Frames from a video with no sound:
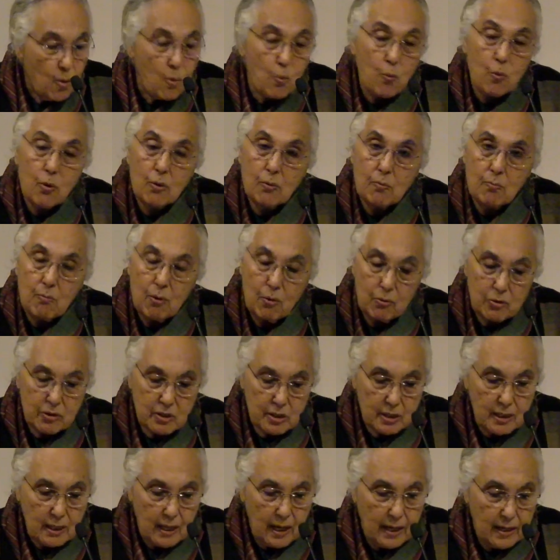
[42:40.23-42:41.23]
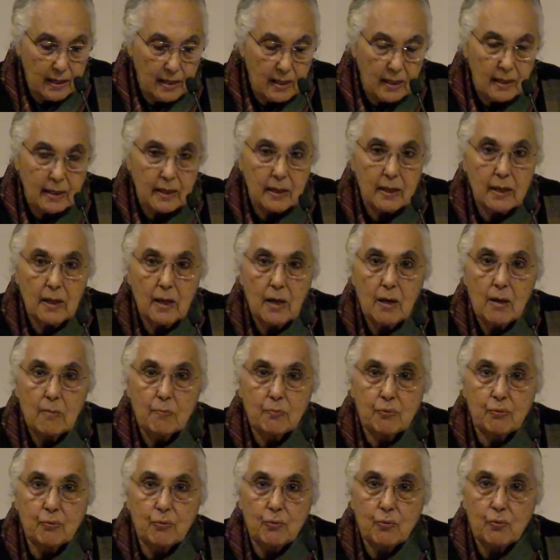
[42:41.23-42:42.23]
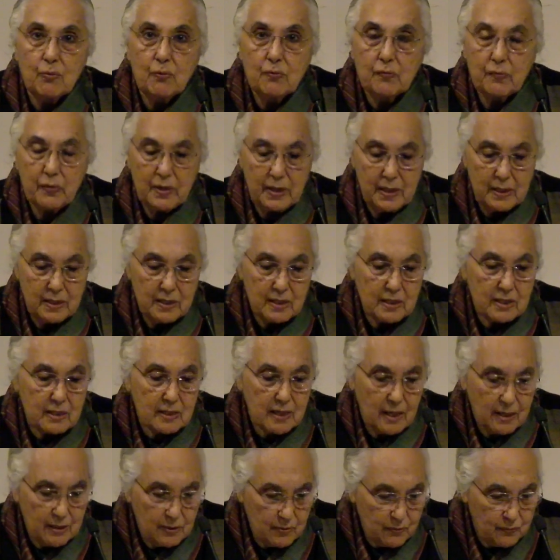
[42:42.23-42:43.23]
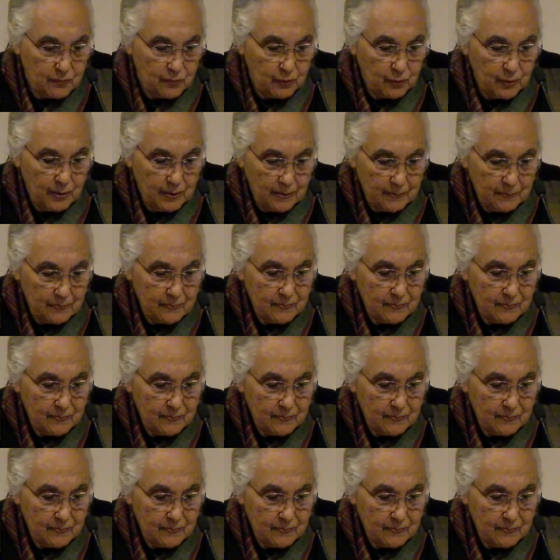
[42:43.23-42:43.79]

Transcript: would most likely prove insightful.